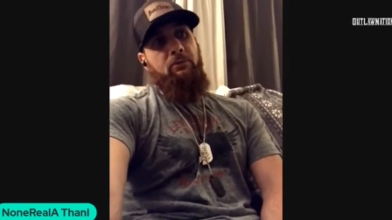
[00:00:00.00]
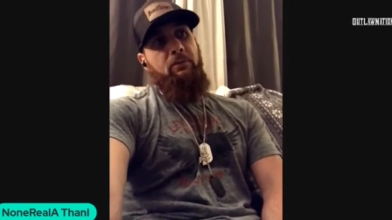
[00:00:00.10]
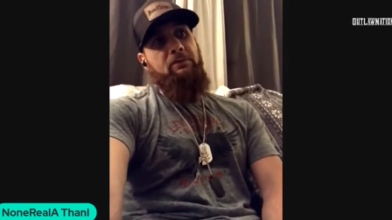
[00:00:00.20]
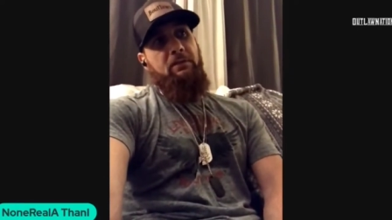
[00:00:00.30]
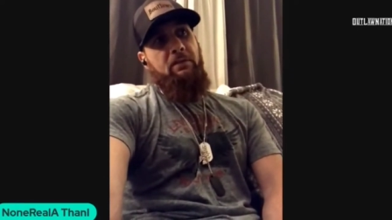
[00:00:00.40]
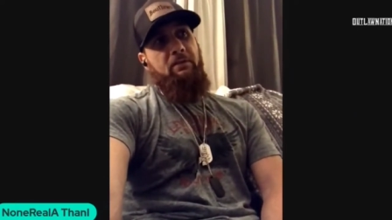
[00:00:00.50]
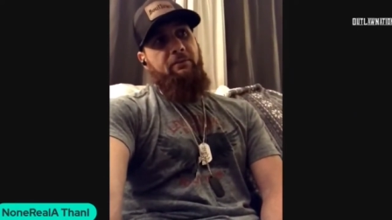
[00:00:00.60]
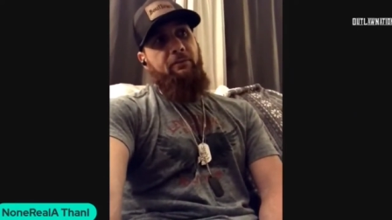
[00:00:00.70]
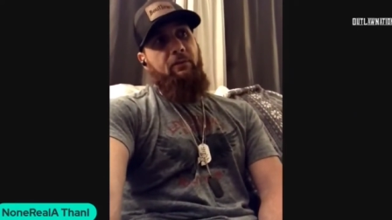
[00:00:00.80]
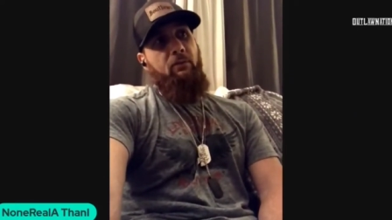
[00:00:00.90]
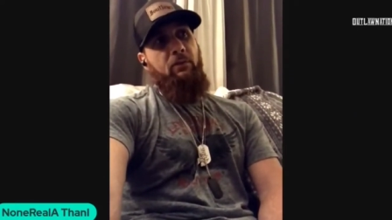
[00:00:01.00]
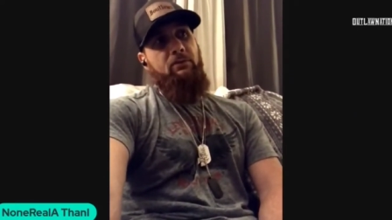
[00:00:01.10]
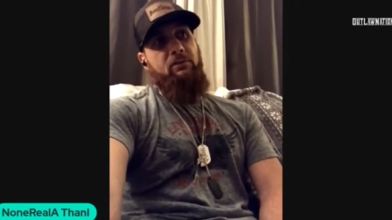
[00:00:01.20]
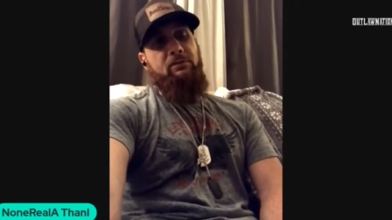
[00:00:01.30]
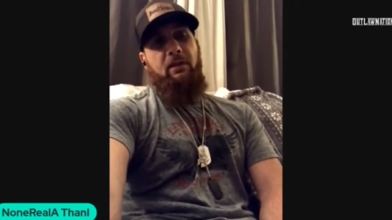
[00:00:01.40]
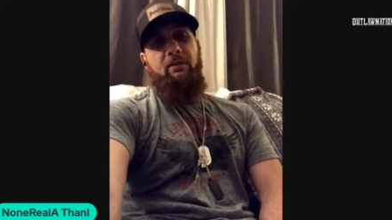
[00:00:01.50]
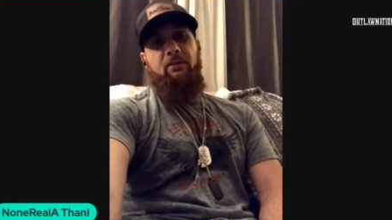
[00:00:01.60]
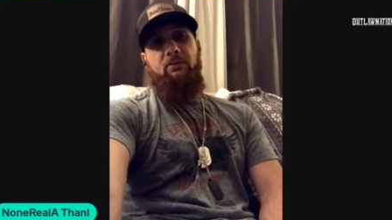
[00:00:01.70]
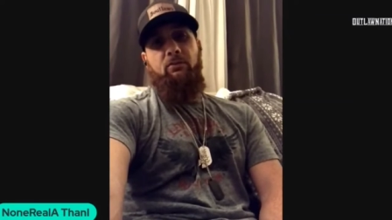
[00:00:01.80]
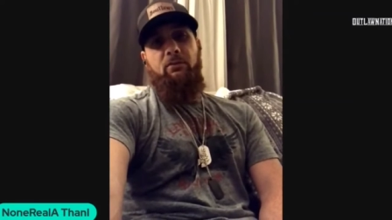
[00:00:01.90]
Year's Eve. We just got
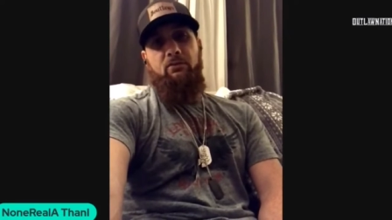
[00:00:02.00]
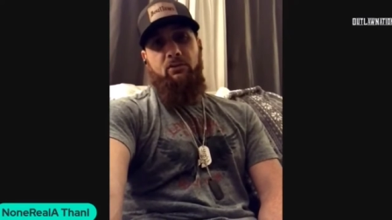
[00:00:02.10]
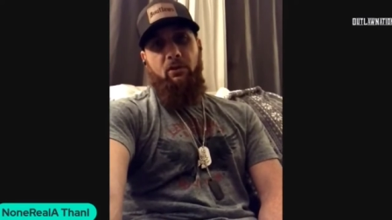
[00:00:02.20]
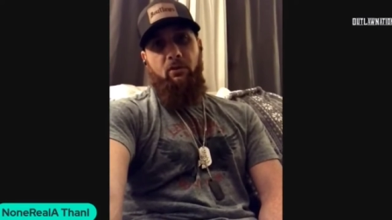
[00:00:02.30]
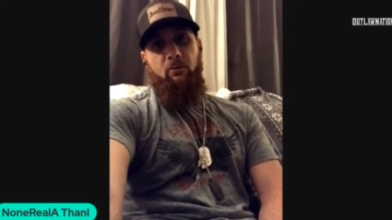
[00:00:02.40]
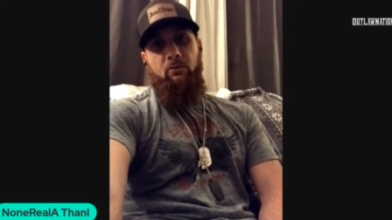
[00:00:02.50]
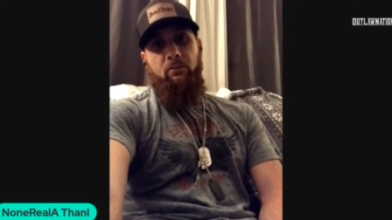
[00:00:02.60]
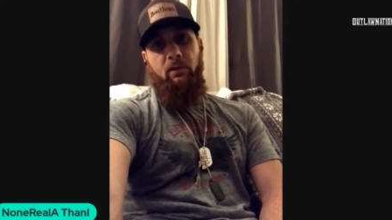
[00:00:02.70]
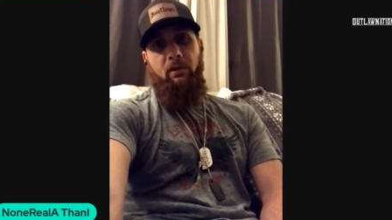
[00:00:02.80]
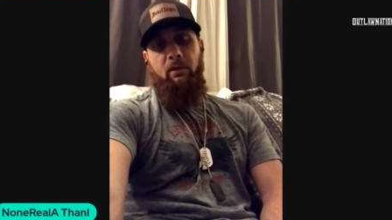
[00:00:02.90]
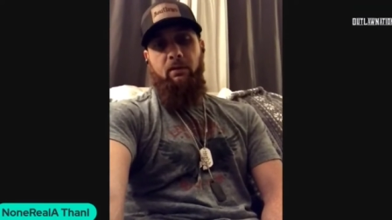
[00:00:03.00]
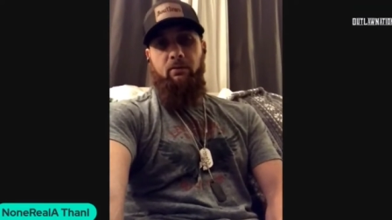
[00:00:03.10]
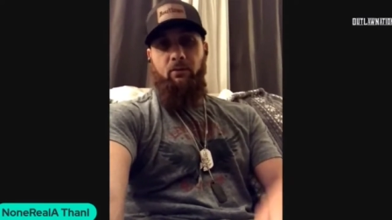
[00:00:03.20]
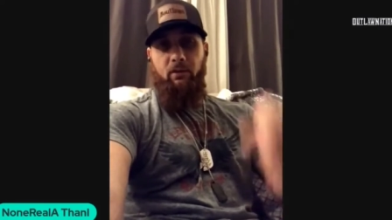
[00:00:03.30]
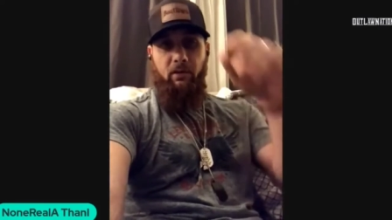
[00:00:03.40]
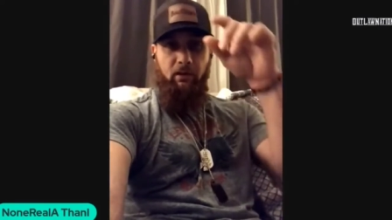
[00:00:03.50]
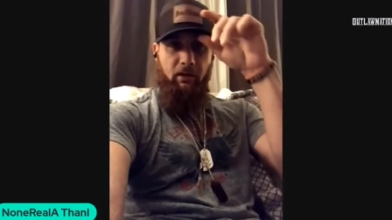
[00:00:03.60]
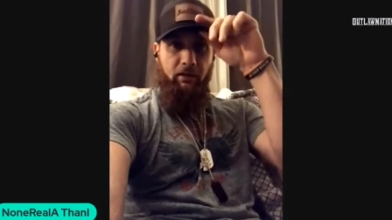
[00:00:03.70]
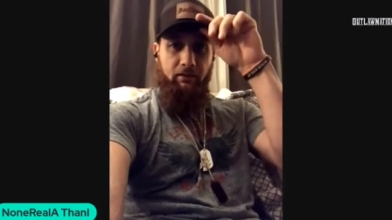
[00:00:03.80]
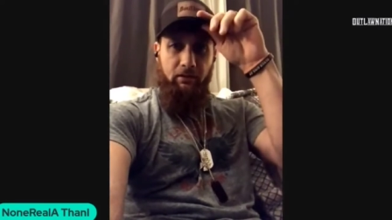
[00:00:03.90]
done doing the show in North
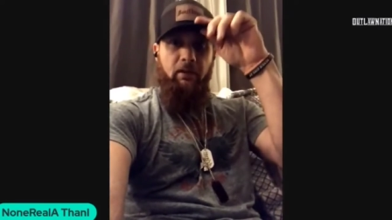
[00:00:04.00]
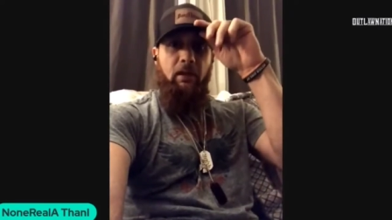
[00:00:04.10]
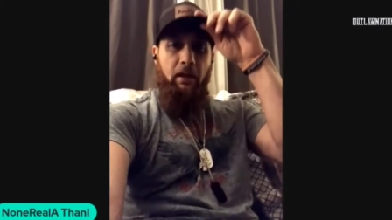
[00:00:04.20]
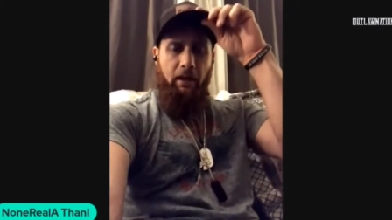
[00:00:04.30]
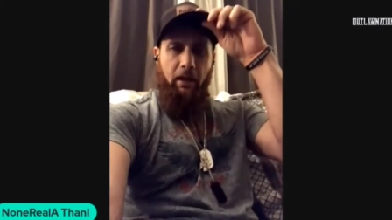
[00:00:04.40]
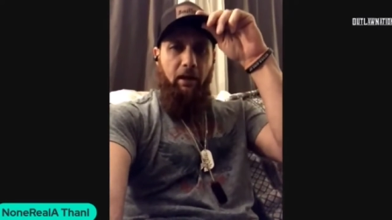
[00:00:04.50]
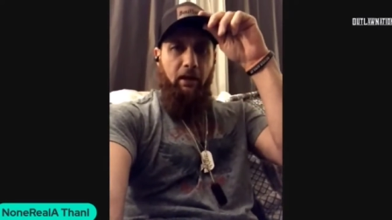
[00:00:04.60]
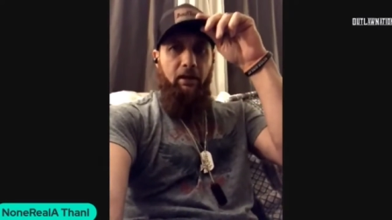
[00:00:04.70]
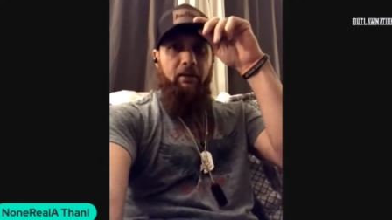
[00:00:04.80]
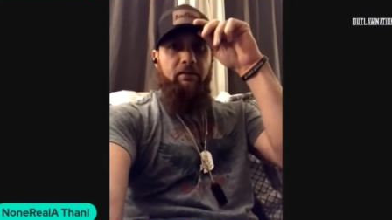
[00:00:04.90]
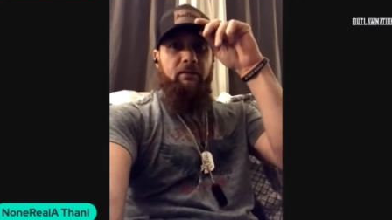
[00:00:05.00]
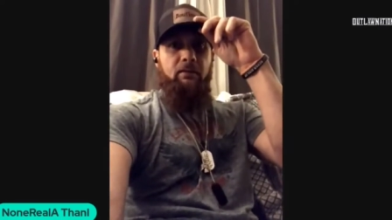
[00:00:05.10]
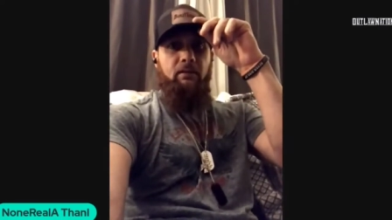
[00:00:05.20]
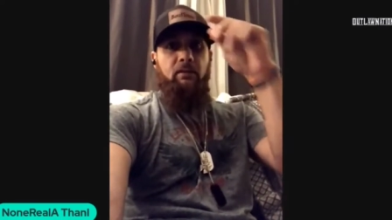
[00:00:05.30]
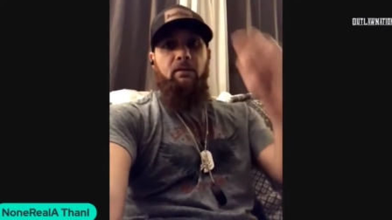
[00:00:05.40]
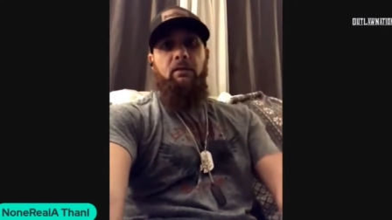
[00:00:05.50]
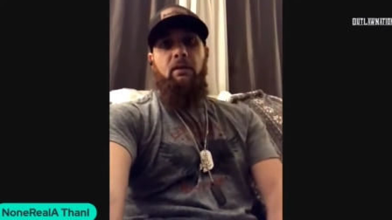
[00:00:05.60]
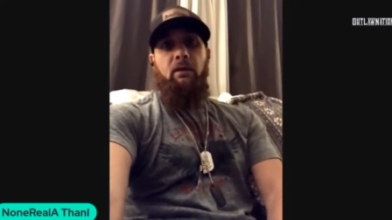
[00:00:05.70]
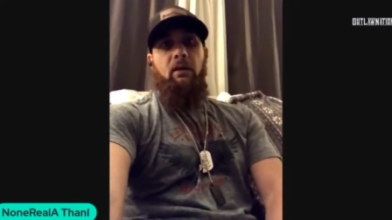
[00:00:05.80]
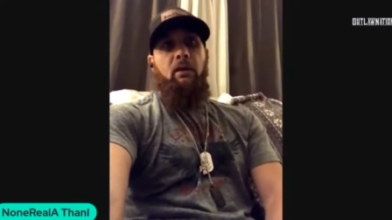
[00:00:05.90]
Carolina, and
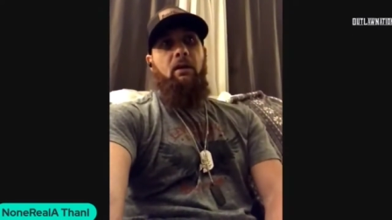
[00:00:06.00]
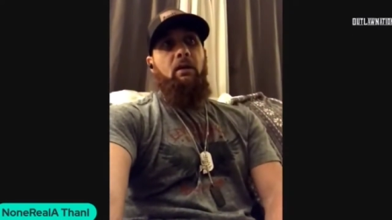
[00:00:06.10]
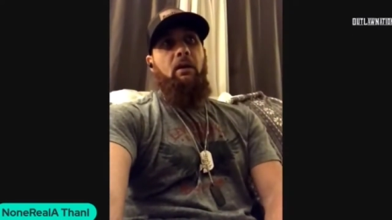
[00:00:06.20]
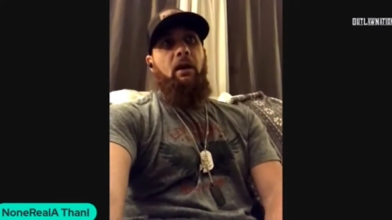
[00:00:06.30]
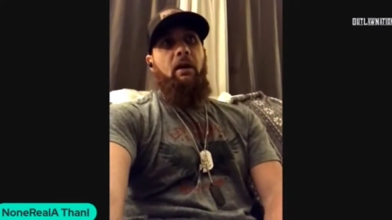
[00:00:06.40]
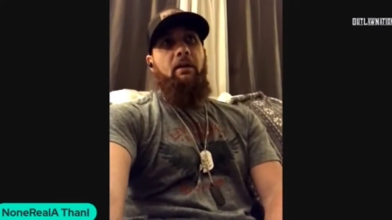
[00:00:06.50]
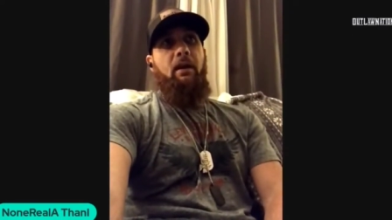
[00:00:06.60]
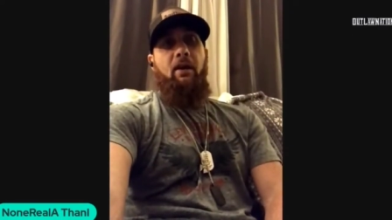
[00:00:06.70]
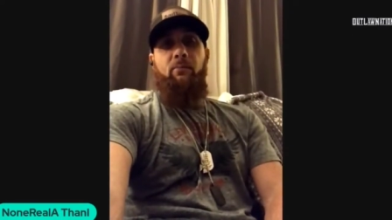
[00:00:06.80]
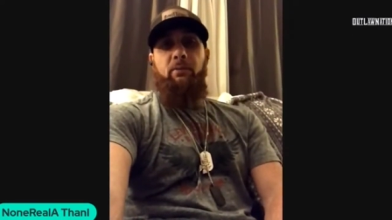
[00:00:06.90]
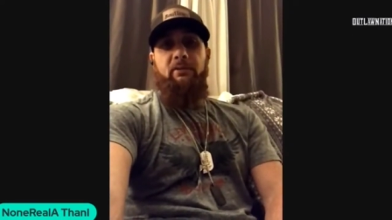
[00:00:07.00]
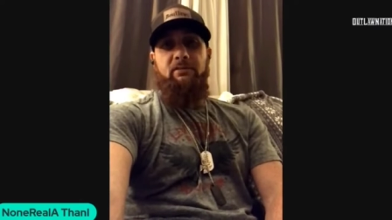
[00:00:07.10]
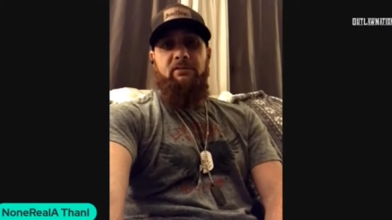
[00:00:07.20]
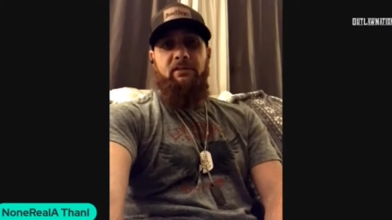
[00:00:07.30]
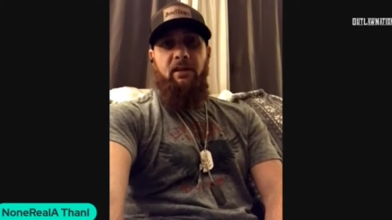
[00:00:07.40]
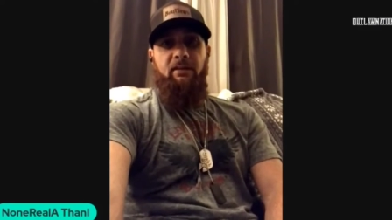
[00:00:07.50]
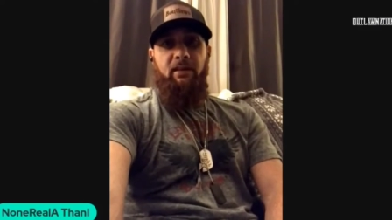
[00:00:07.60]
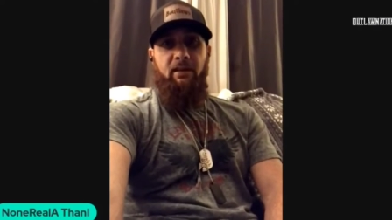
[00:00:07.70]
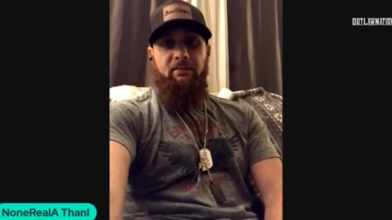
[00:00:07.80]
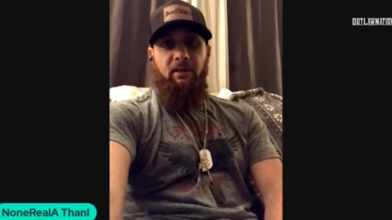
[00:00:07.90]
uh, I didn't have a place to stay at
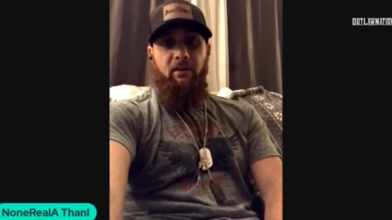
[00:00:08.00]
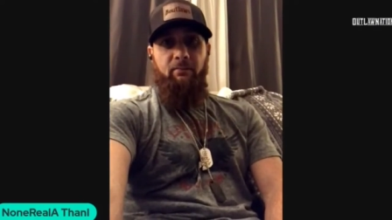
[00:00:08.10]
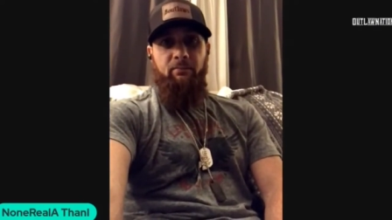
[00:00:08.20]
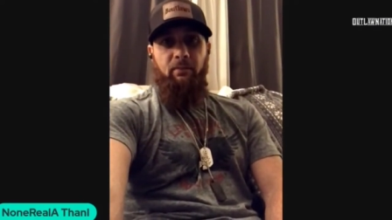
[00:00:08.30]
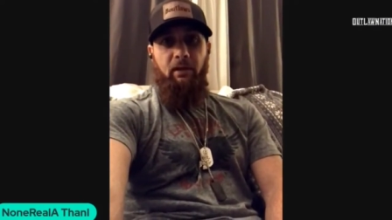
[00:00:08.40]
that time.